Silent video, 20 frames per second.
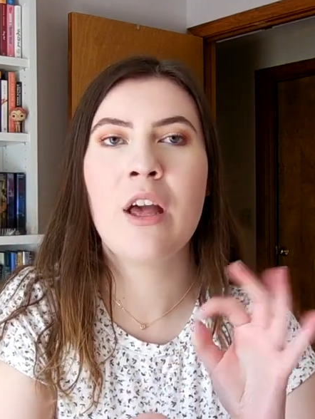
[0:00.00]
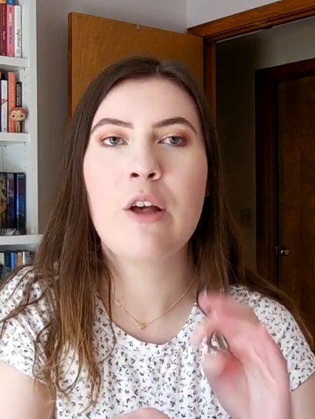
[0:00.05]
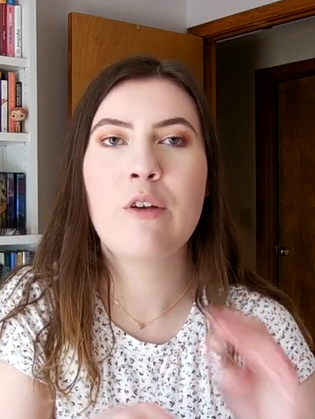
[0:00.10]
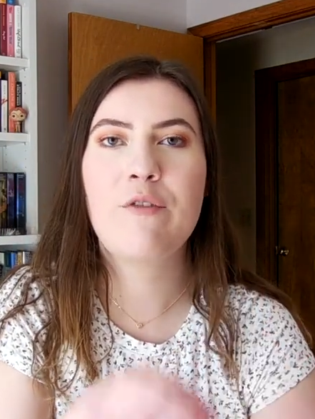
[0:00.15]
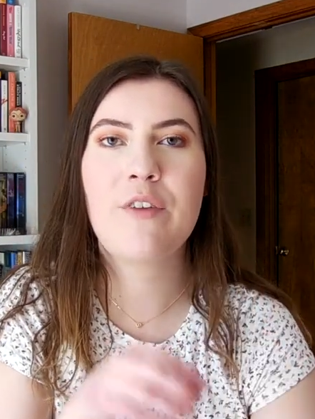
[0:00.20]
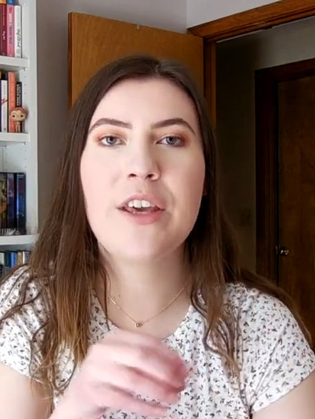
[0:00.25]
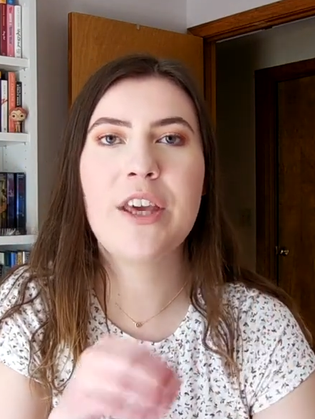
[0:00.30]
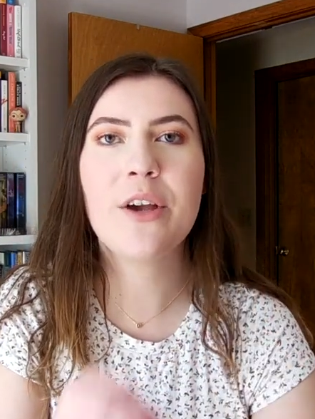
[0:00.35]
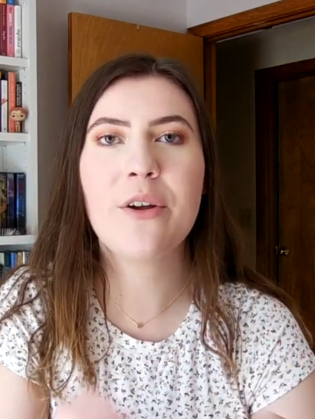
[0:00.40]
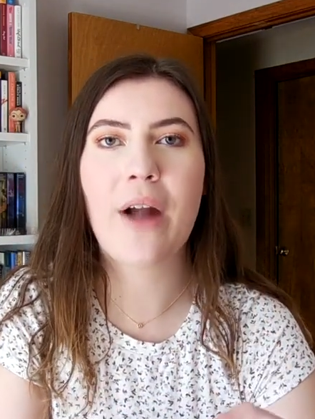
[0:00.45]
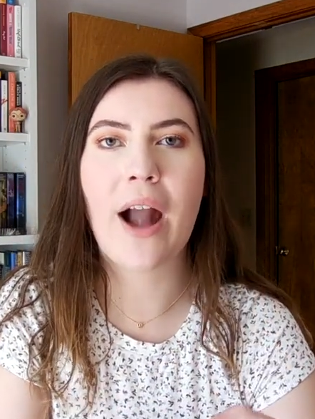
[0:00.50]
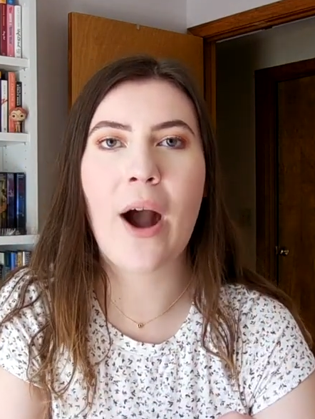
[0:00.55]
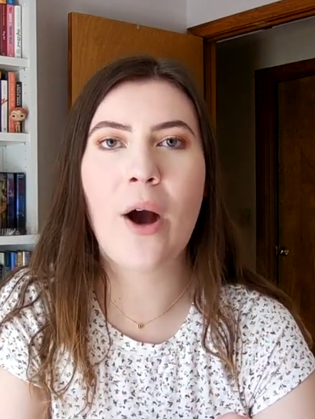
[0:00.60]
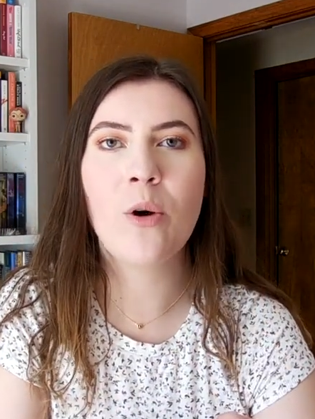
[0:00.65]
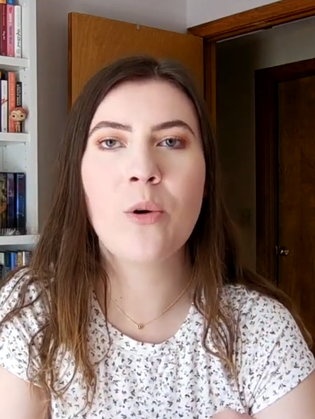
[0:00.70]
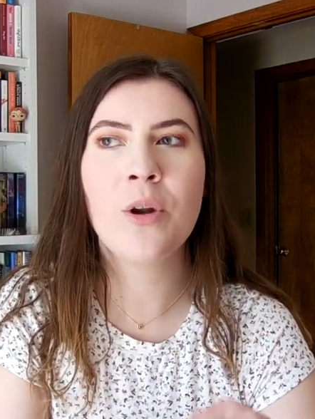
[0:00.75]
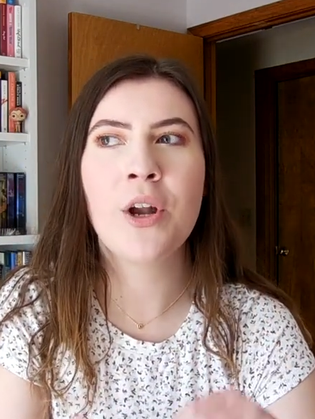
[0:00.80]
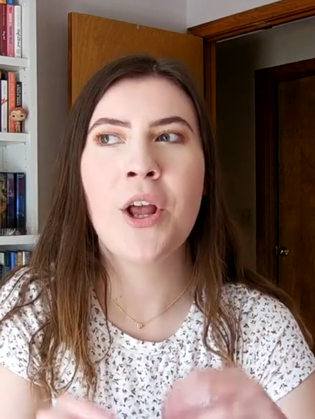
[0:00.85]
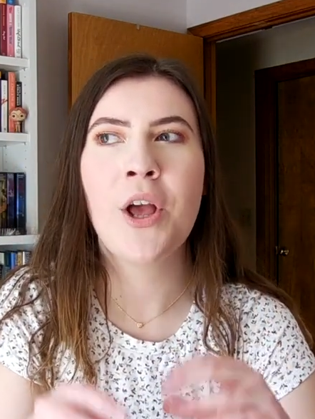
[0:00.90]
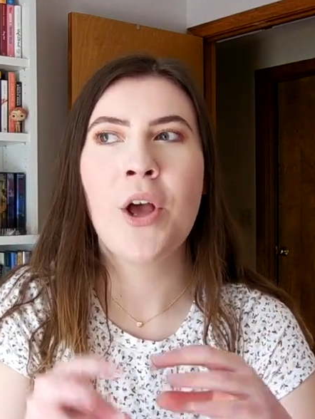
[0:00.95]
figure
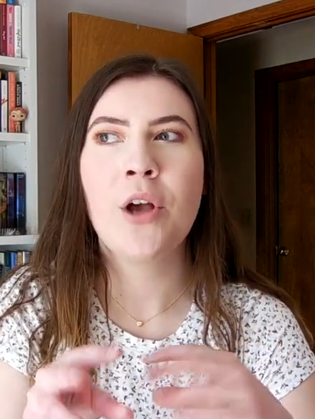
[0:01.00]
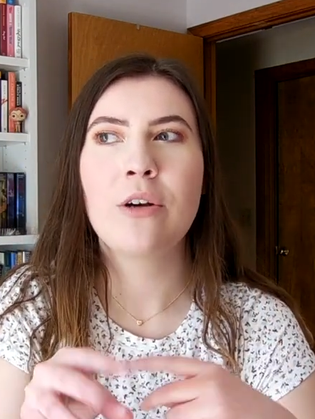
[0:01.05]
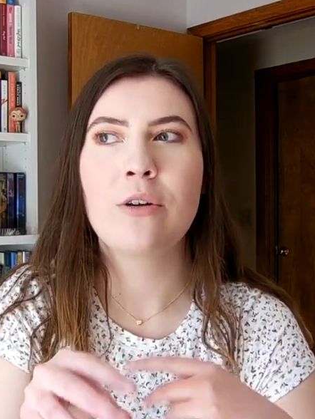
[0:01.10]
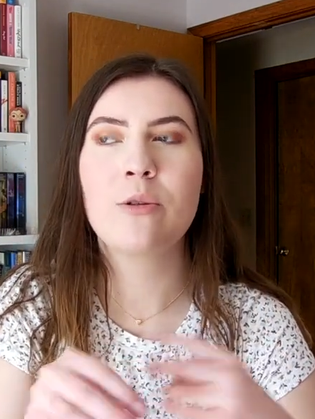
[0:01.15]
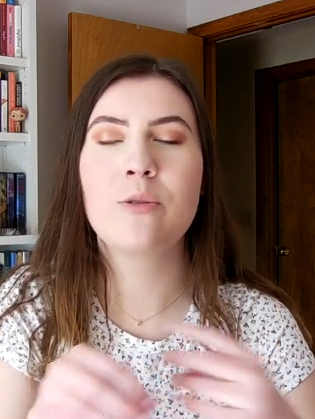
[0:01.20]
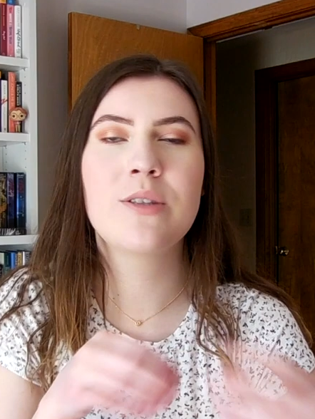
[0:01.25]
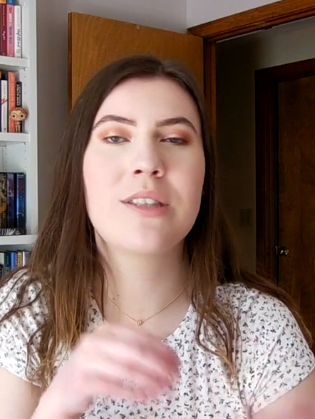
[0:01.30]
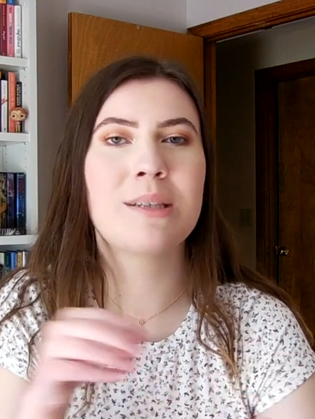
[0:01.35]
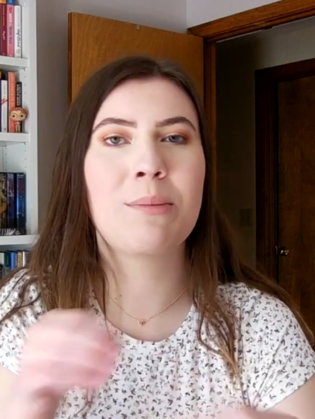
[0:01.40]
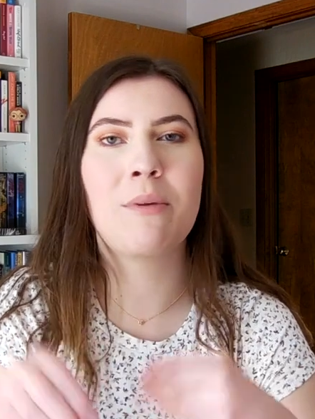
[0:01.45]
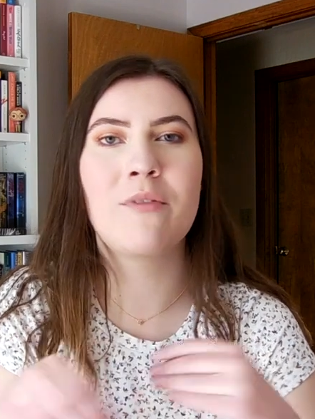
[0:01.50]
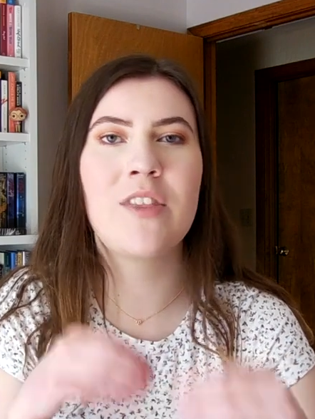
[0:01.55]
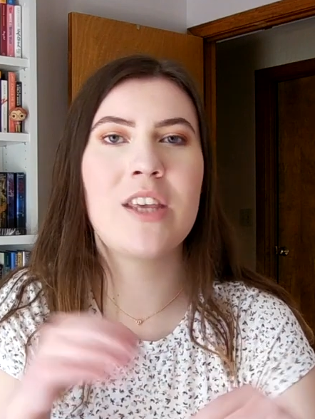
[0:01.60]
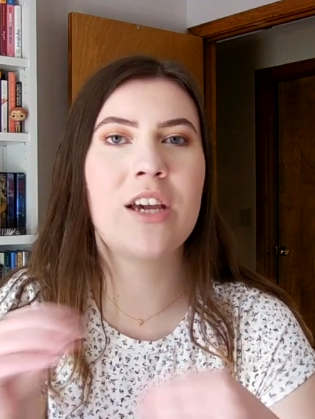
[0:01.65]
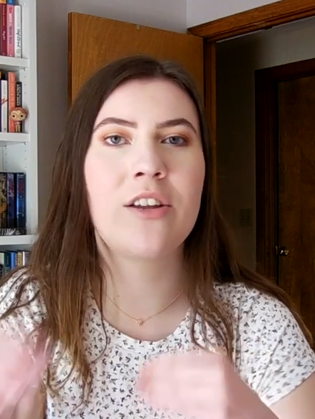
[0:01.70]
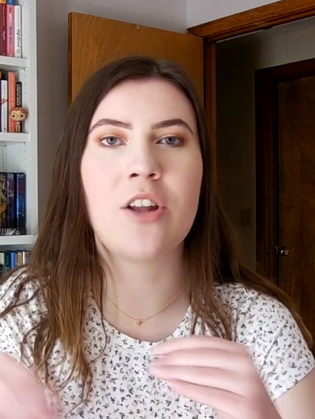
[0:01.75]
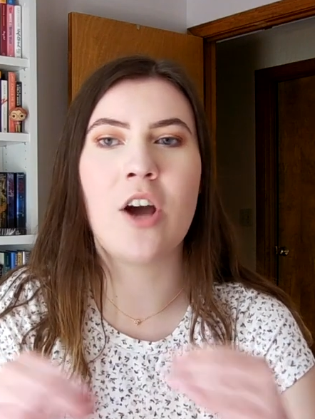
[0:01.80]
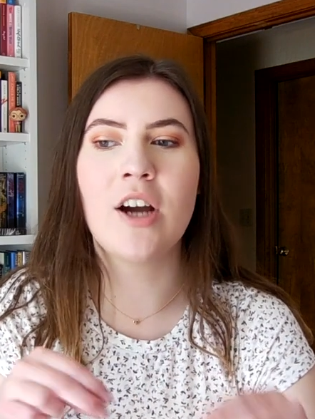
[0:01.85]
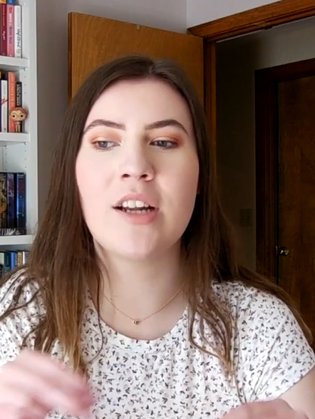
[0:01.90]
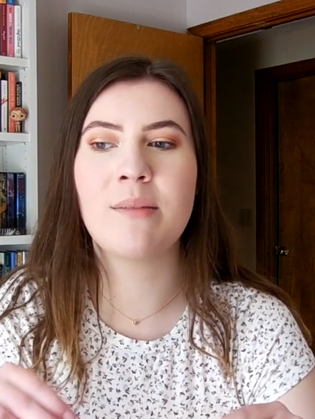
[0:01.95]
out who some of the
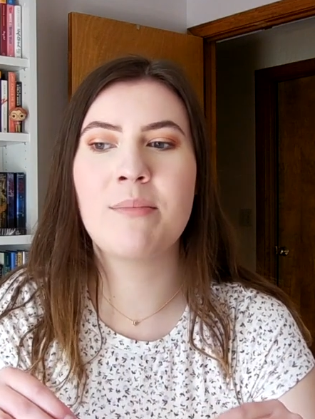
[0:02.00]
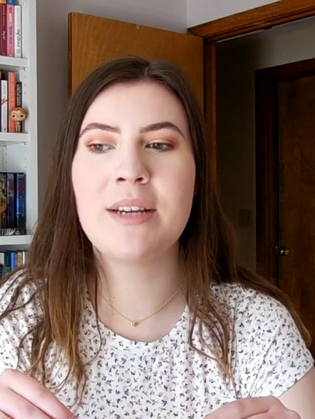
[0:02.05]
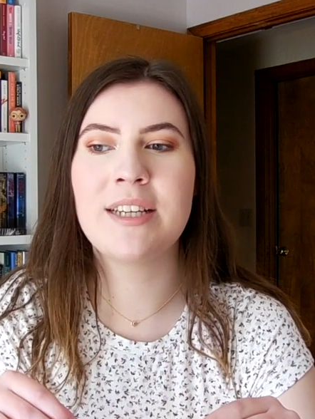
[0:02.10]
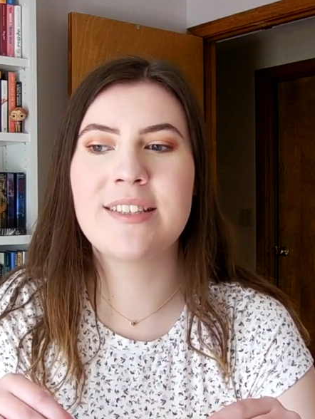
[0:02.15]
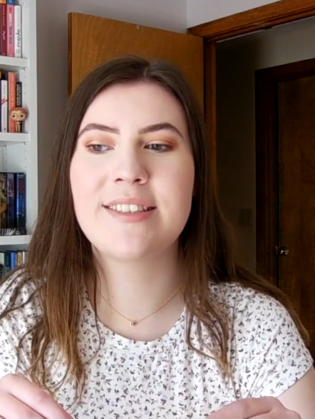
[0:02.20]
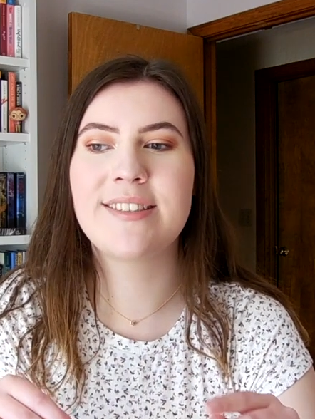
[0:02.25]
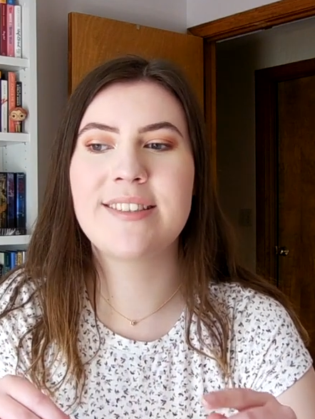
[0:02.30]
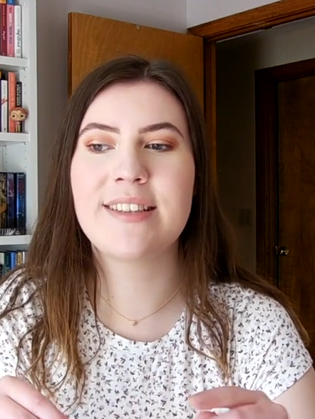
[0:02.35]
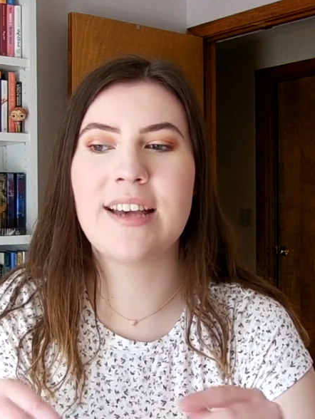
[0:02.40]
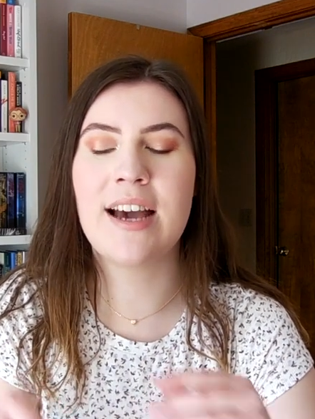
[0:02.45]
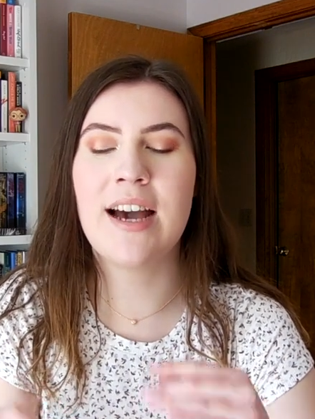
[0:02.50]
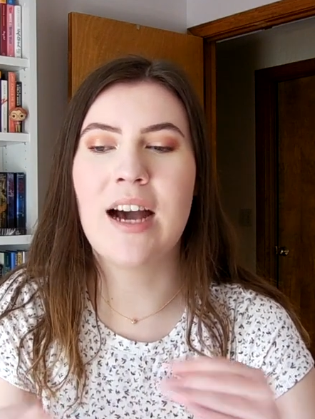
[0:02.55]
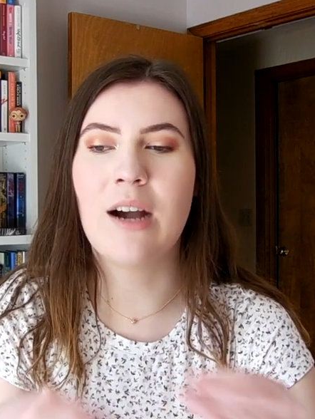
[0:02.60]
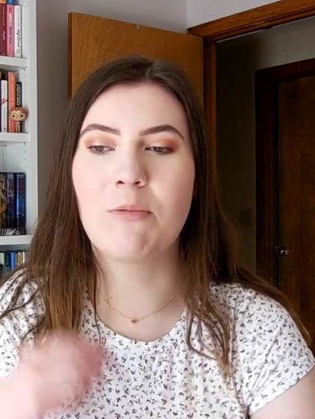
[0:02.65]
anonymous